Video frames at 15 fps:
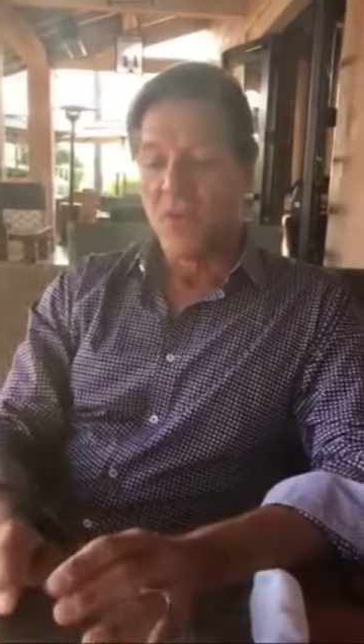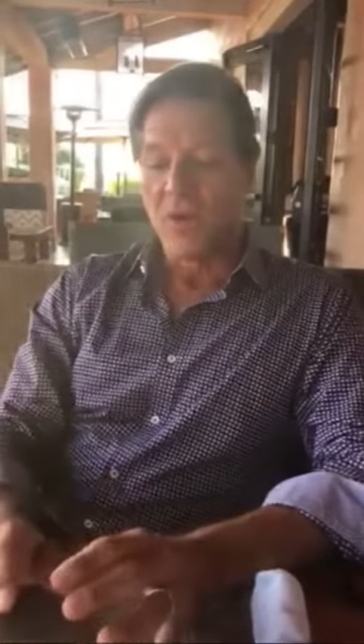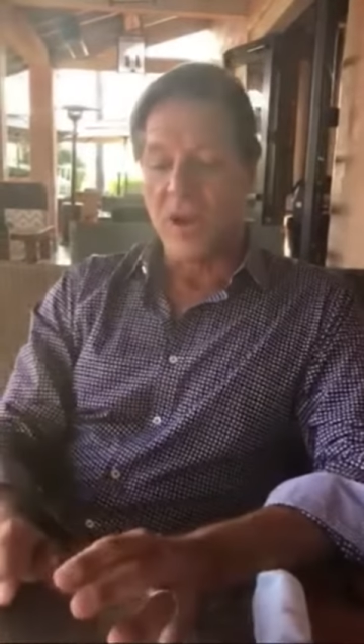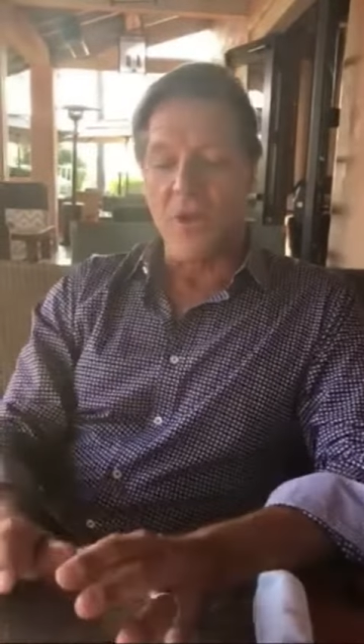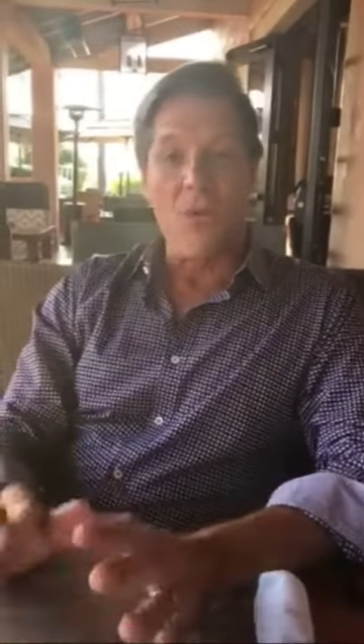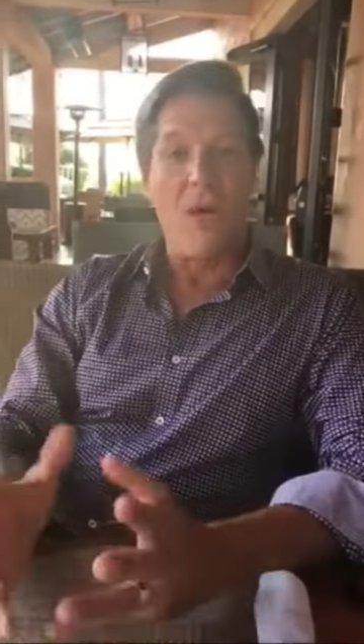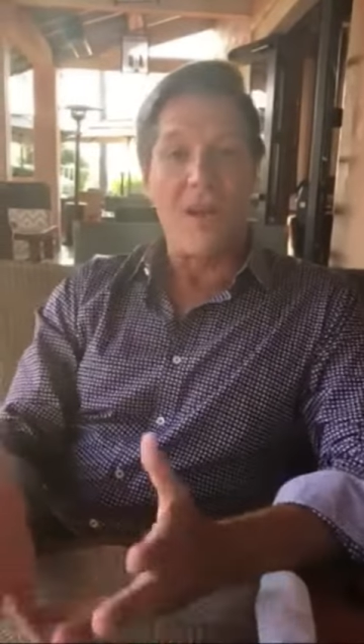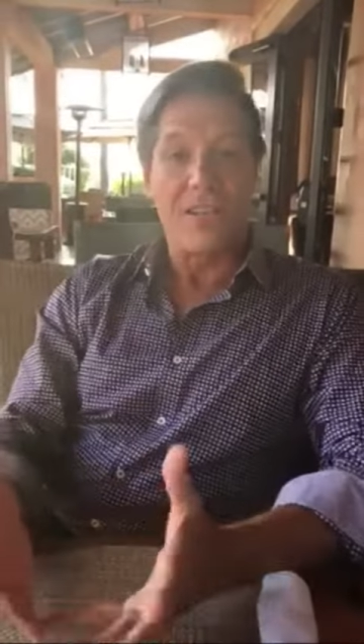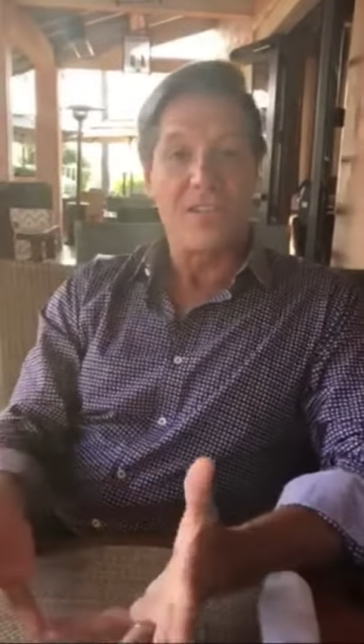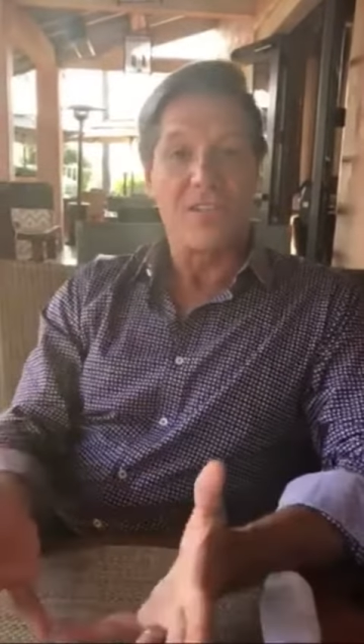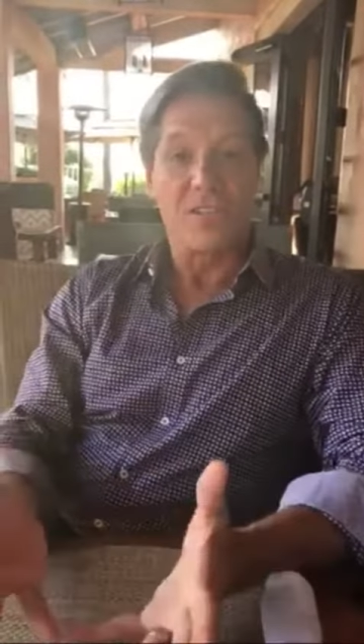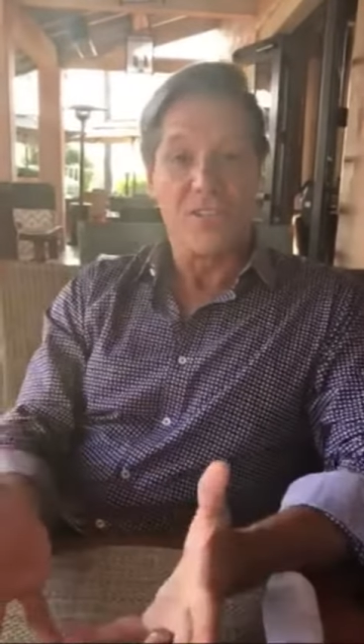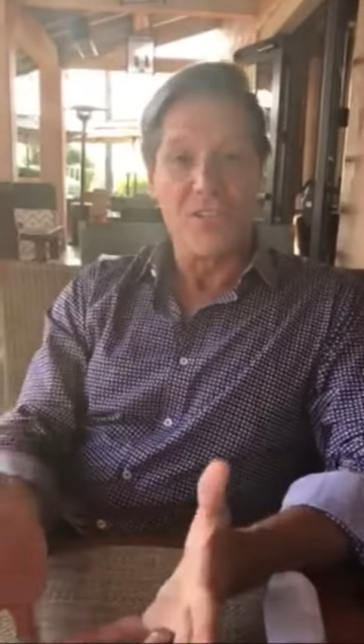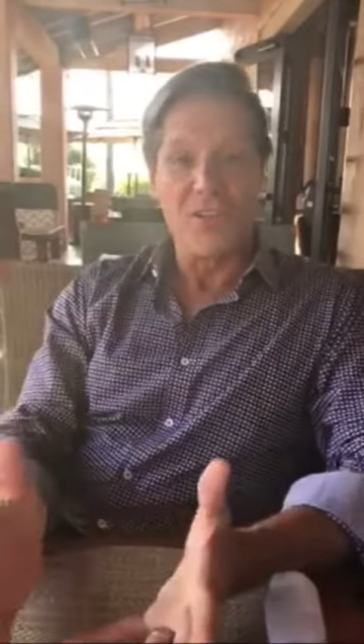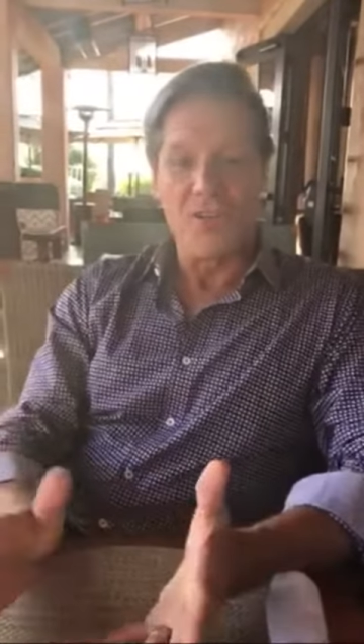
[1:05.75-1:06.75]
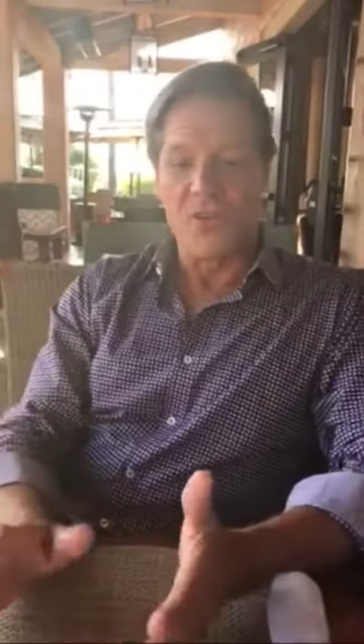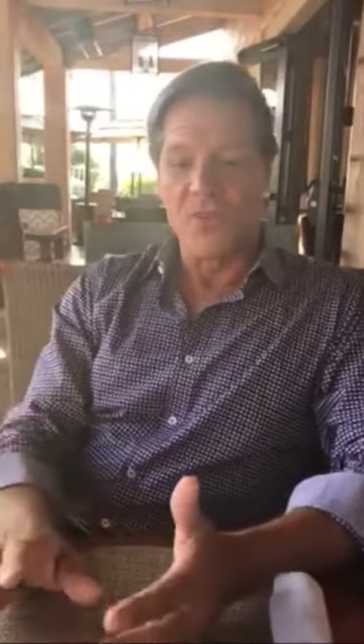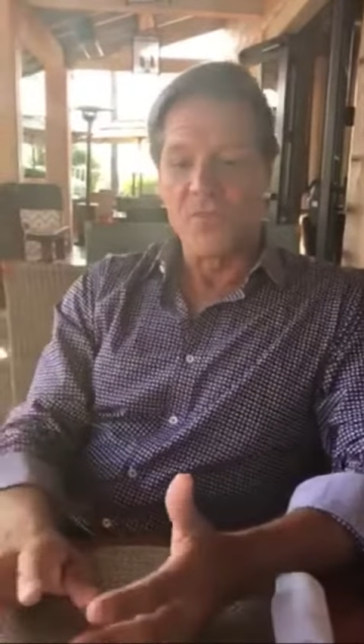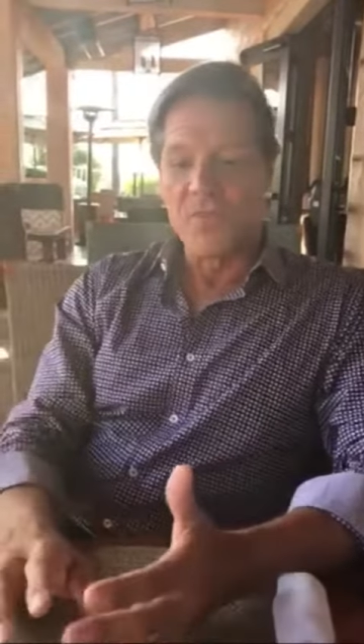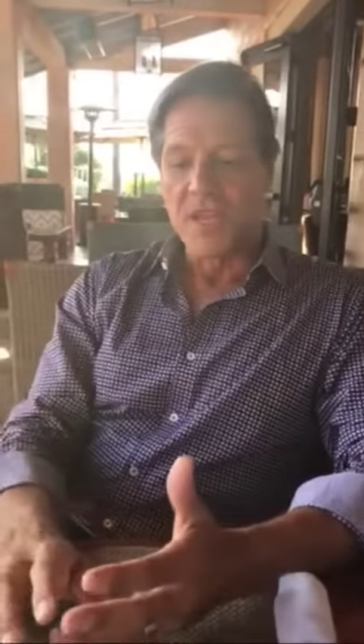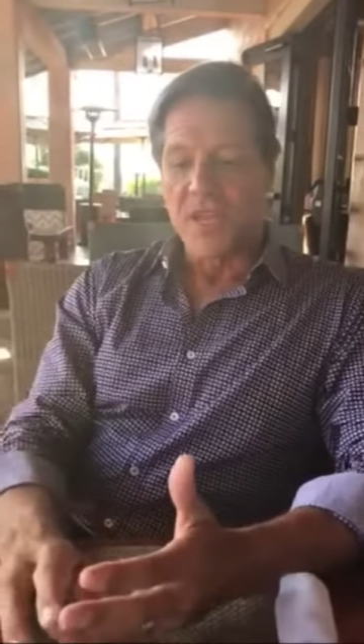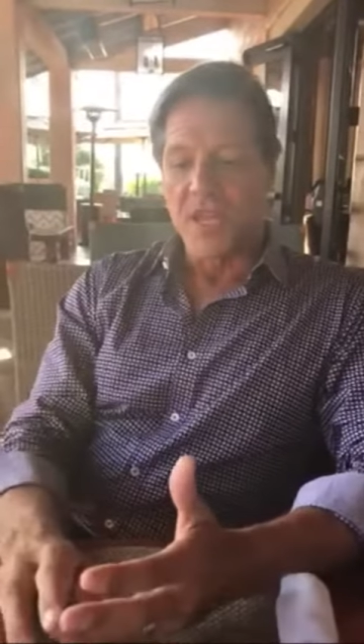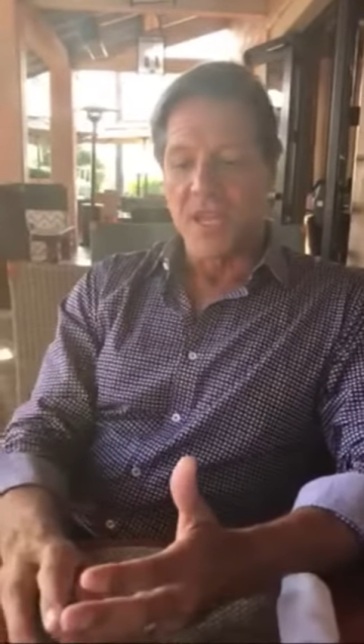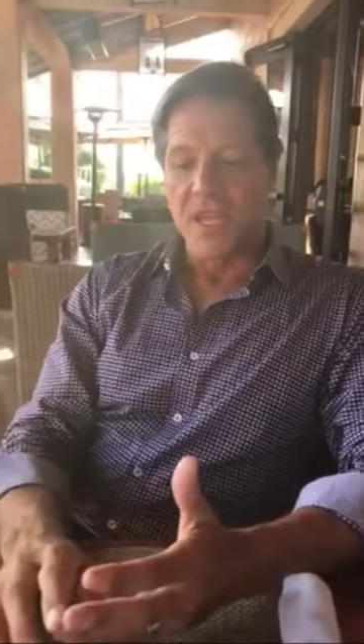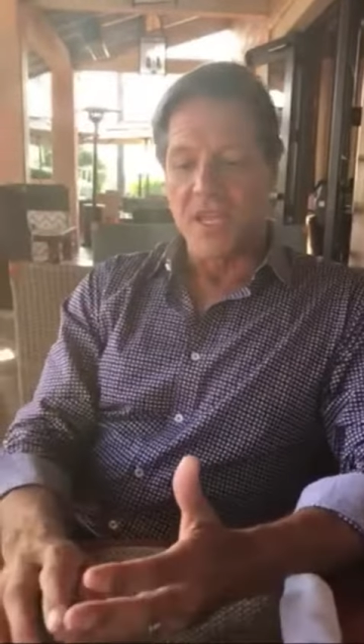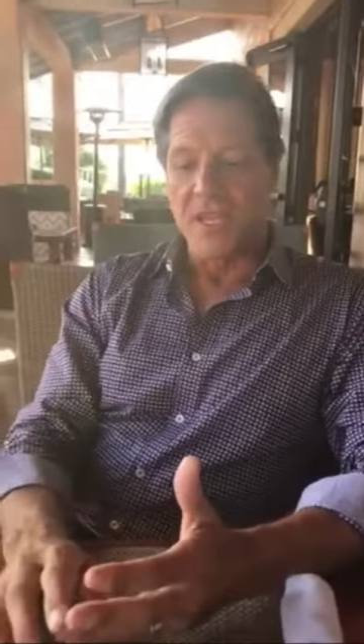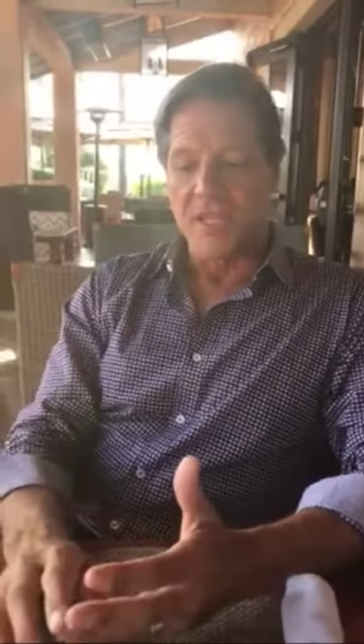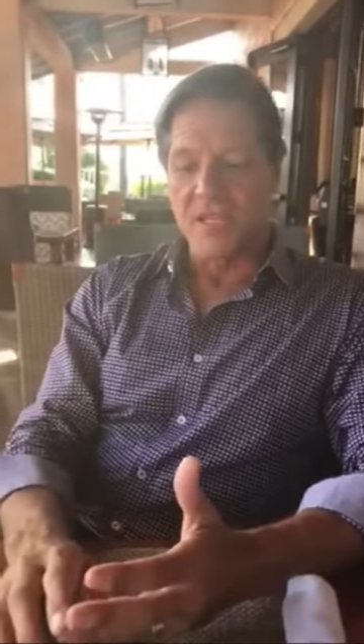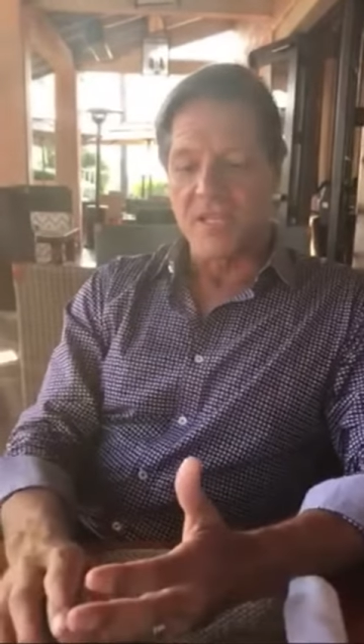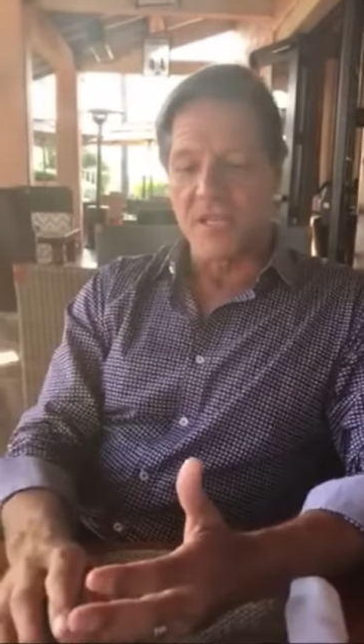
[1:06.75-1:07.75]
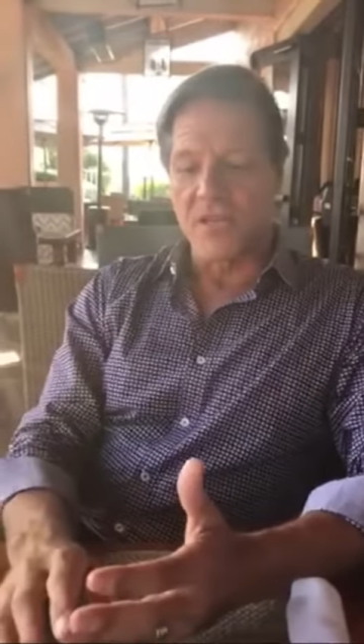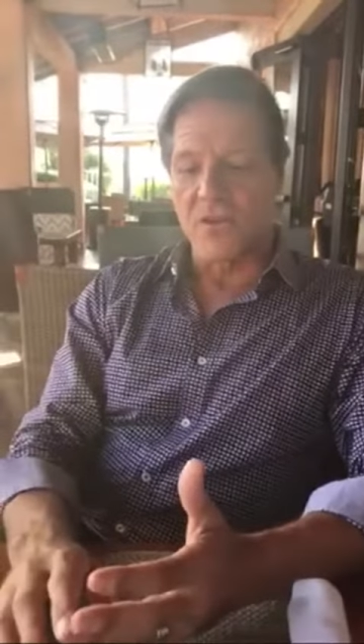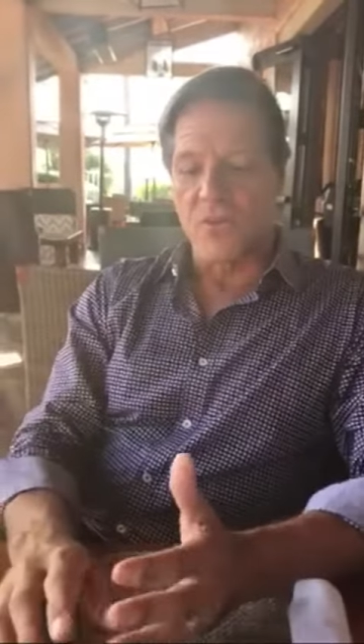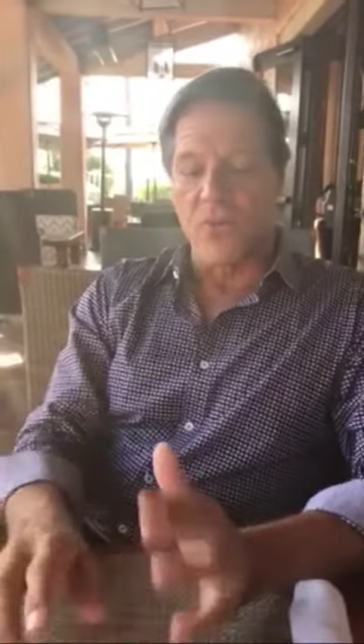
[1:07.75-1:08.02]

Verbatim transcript: What I want you to do is